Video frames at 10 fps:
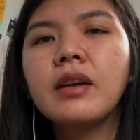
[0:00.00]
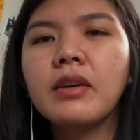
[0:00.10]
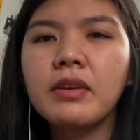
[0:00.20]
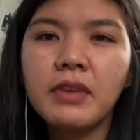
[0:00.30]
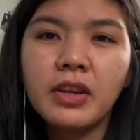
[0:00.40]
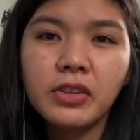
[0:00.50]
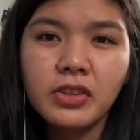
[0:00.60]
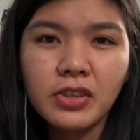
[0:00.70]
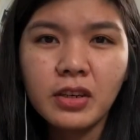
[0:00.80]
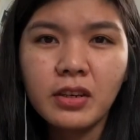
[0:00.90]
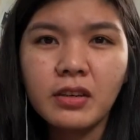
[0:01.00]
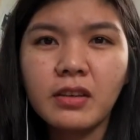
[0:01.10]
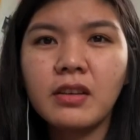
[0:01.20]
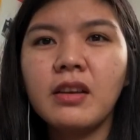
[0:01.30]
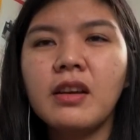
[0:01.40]
Gary
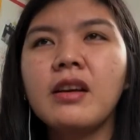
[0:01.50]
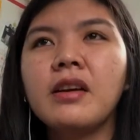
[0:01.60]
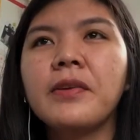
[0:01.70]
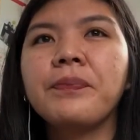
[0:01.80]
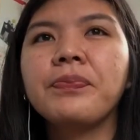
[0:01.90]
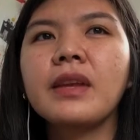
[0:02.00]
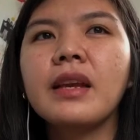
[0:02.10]
Vaynerchuk nga,